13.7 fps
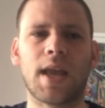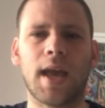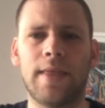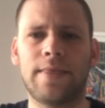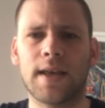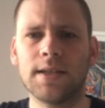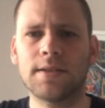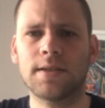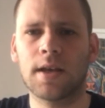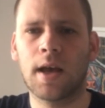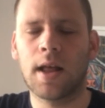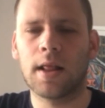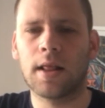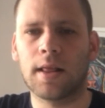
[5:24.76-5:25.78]
In this
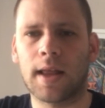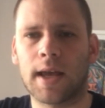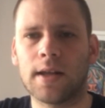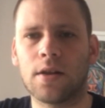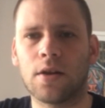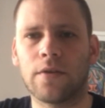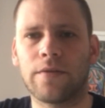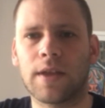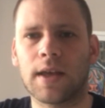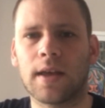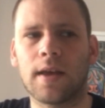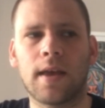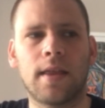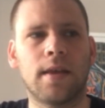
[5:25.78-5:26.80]
line of
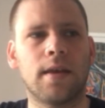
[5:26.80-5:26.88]
the